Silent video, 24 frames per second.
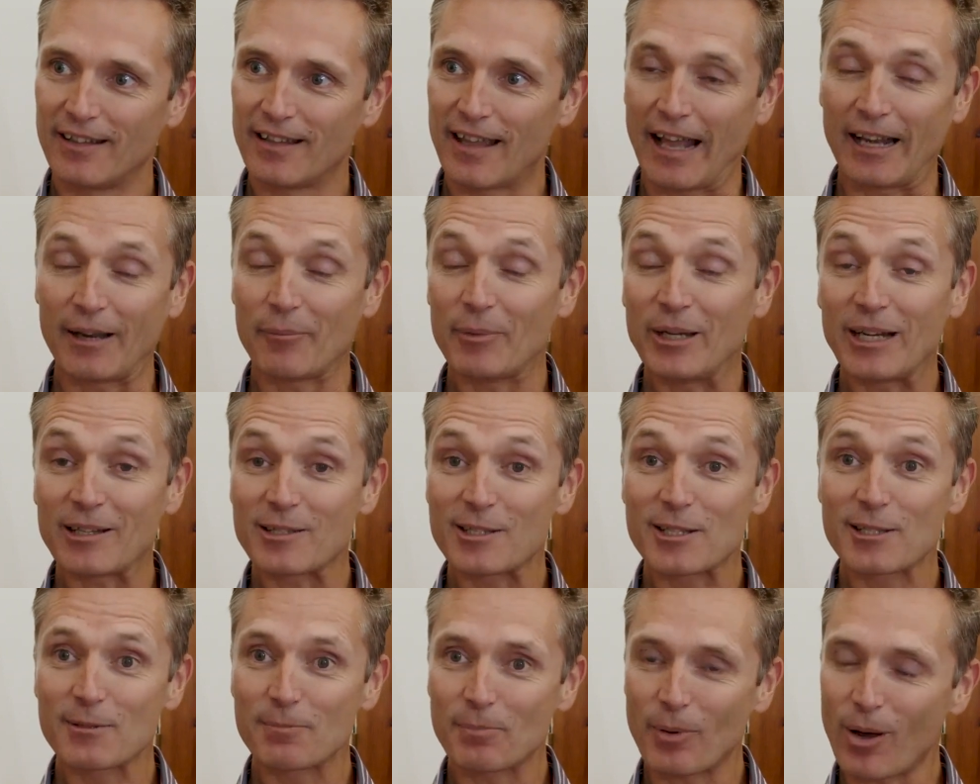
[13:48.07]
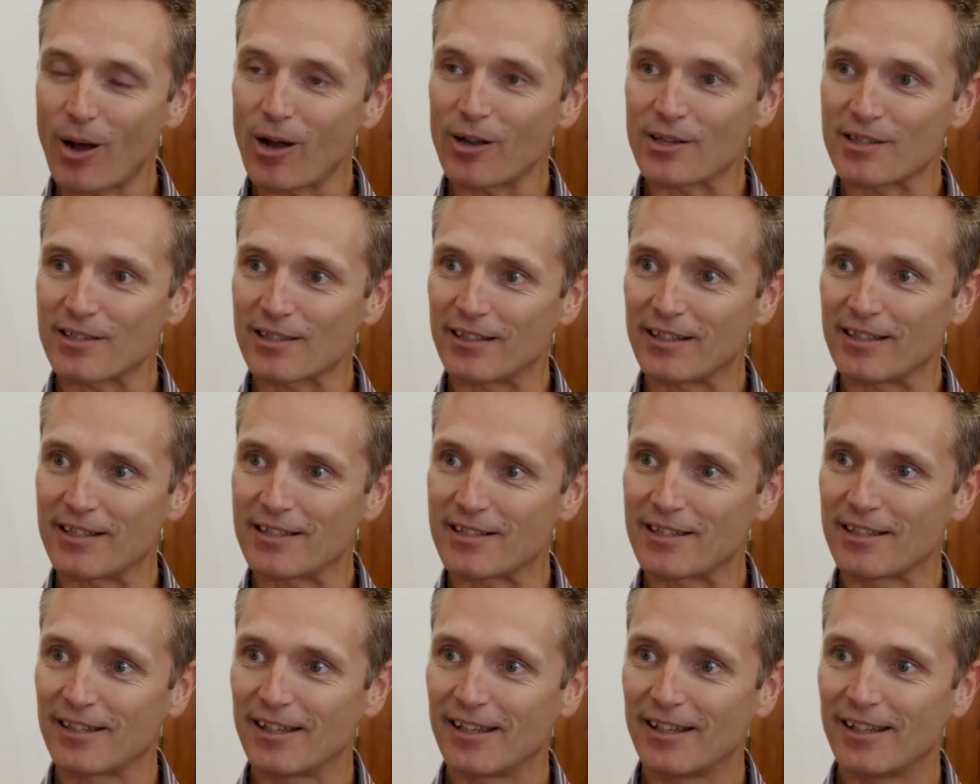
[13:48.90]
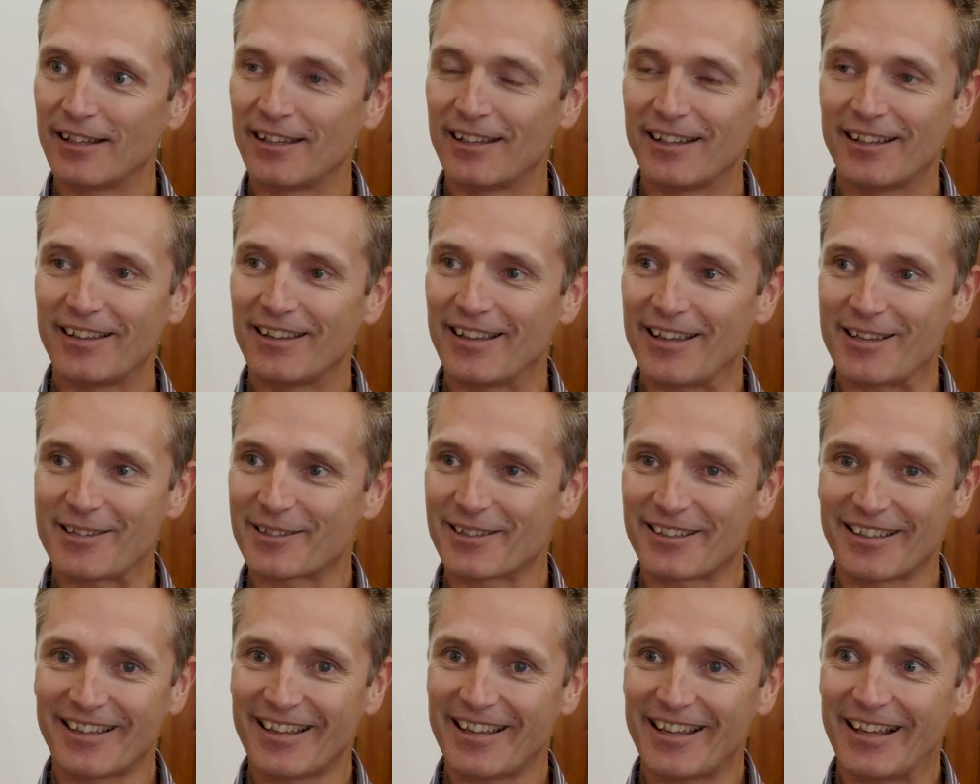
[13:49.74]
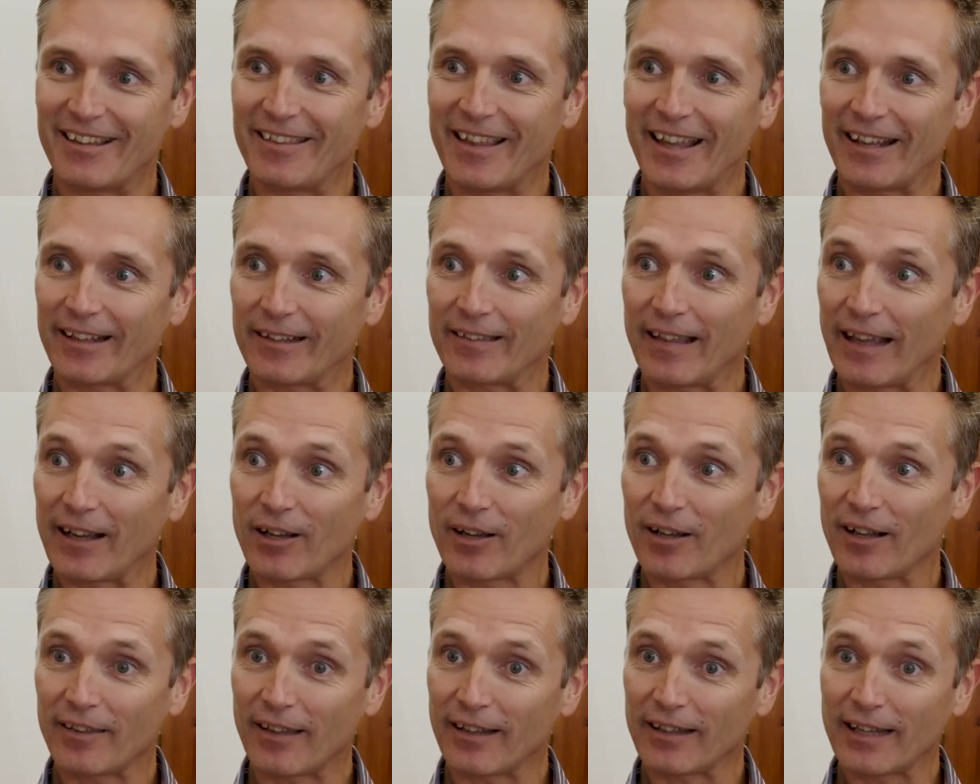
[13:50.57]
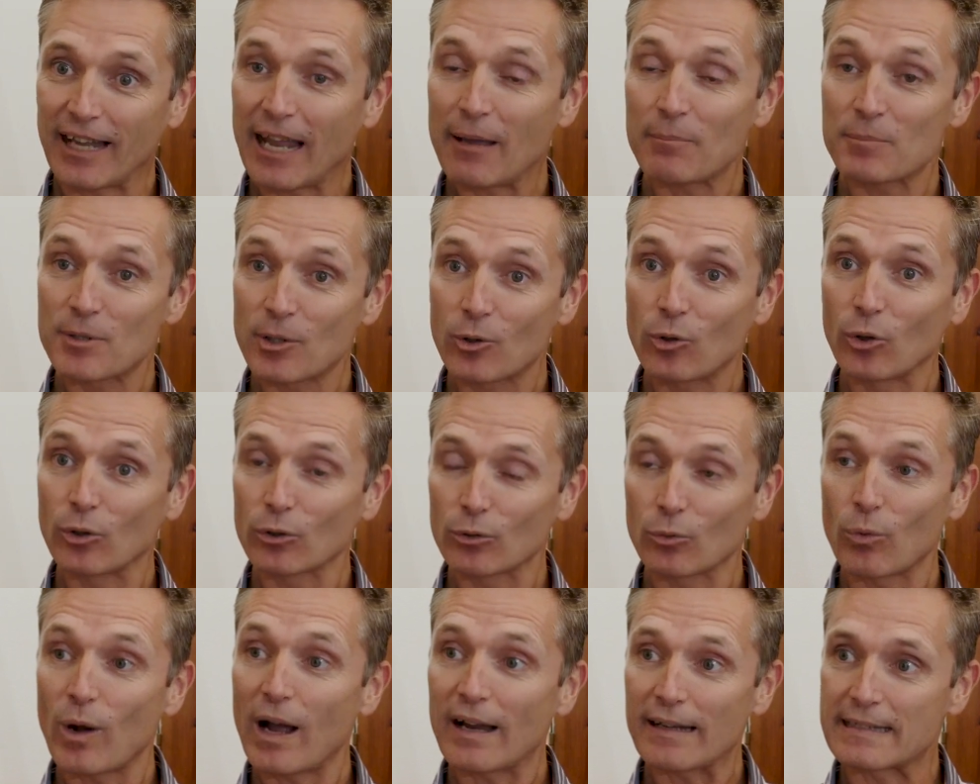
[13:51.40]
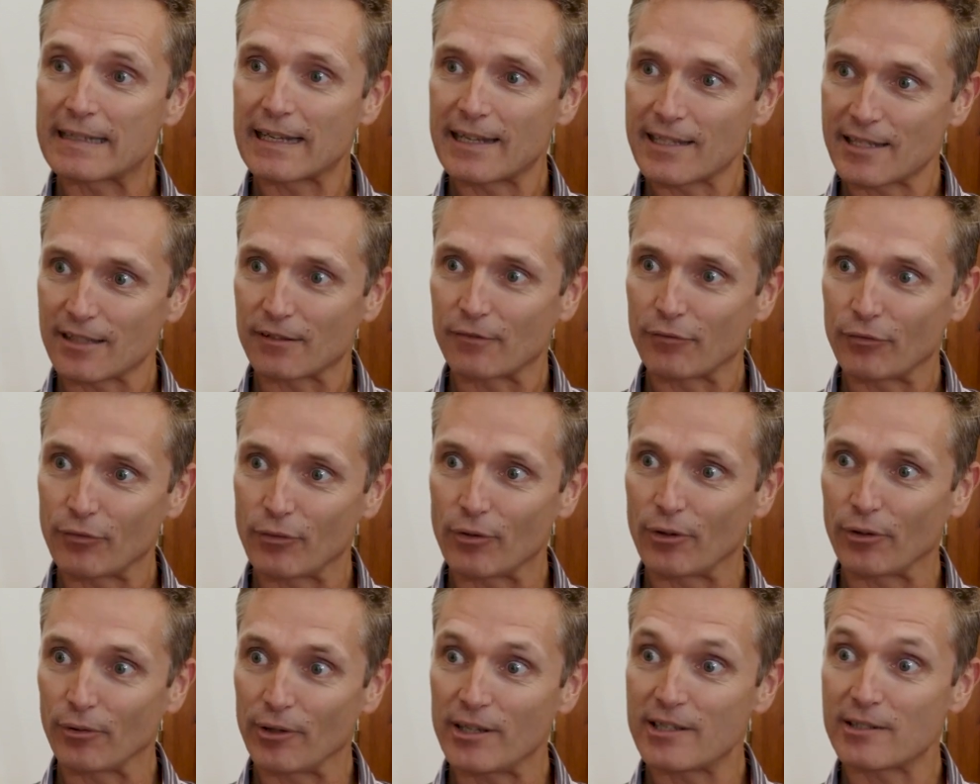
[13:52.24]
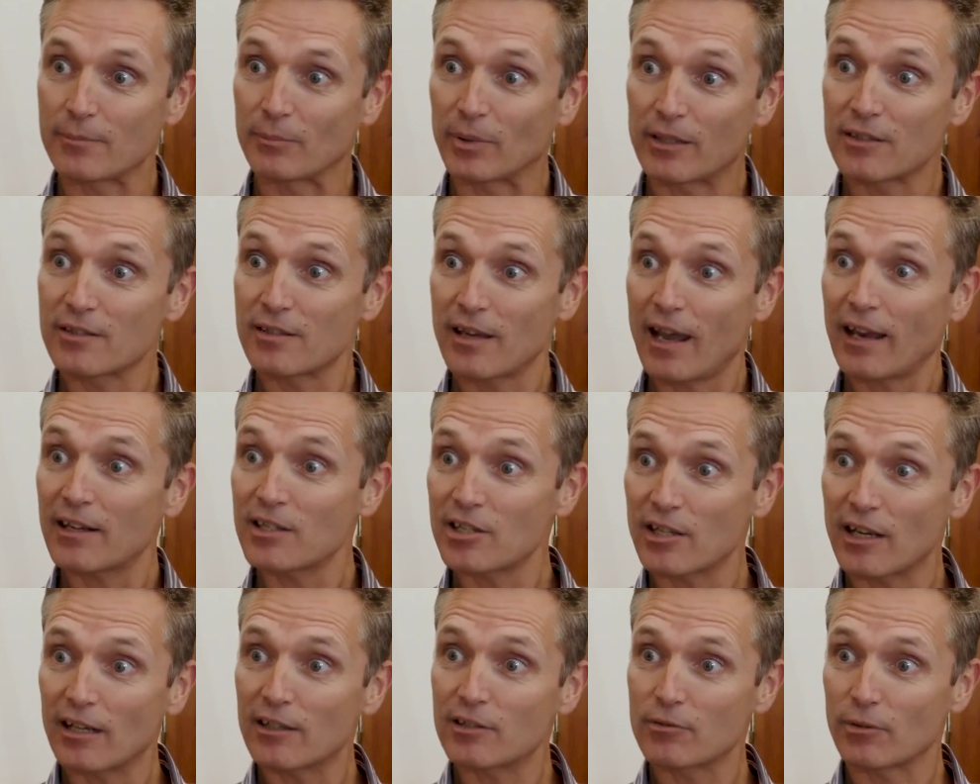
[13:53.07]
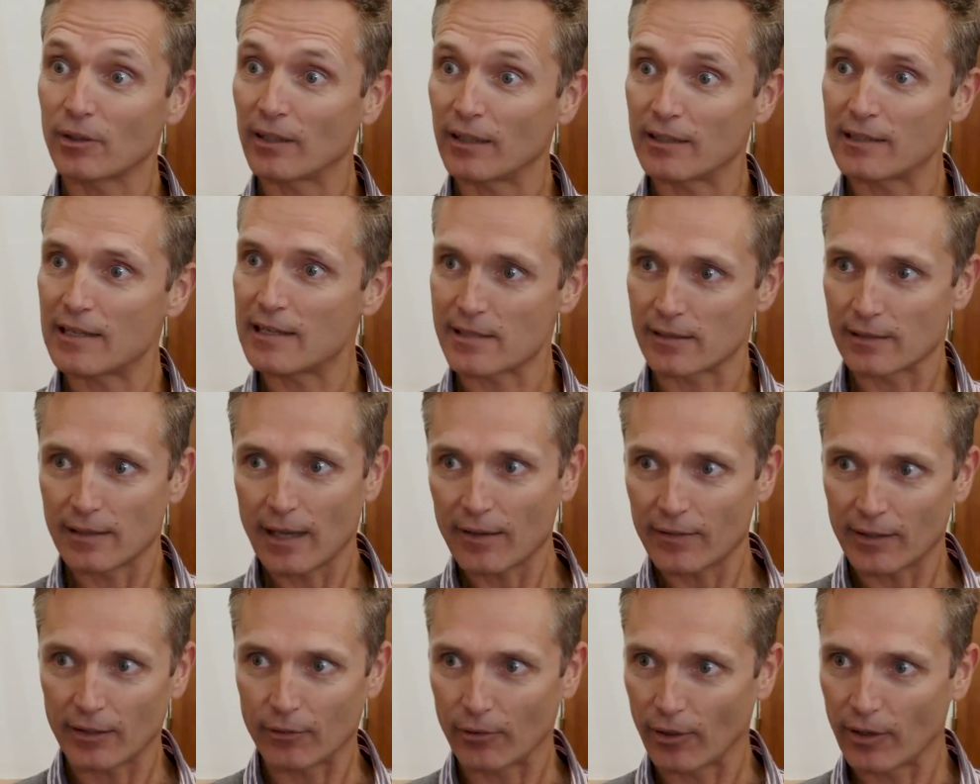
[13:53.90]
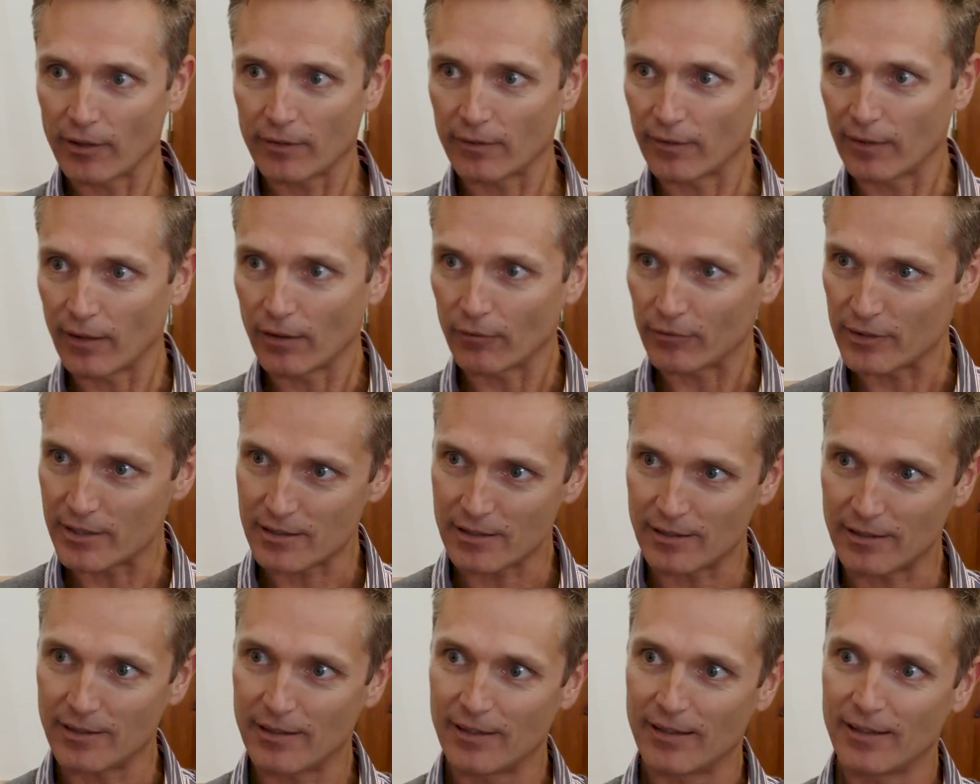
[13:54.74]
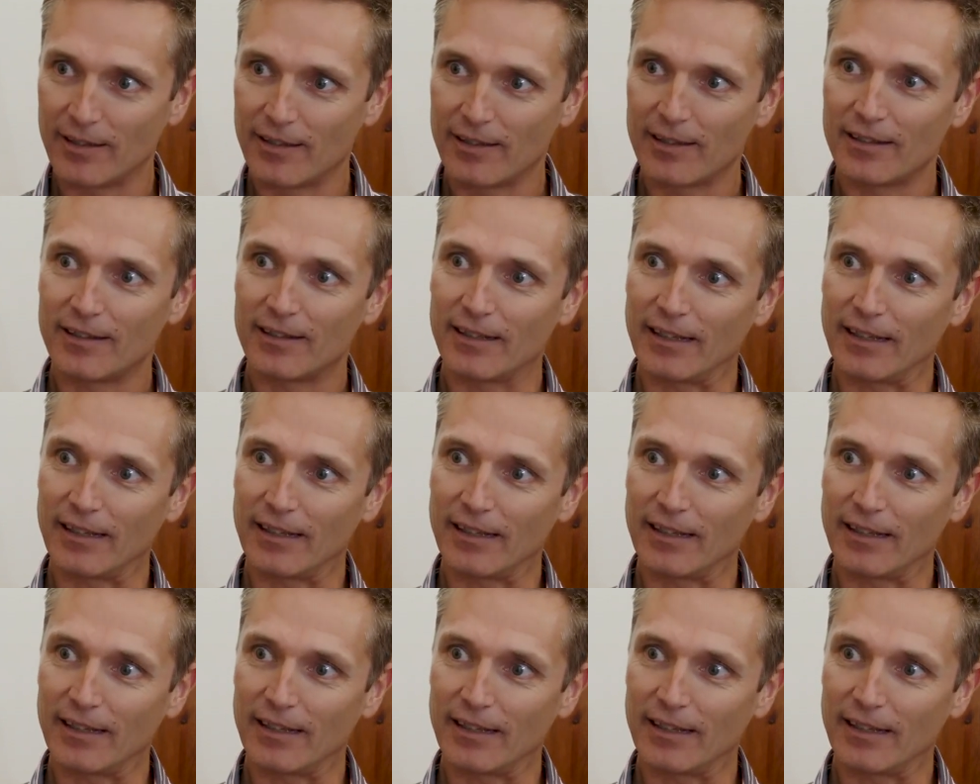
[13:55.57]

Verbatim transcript: And I mean, it's sparse. It is the, the, the camp's called White Desert for a reason because you're actually entering a desert. Nothing grows there, obviously. Sure.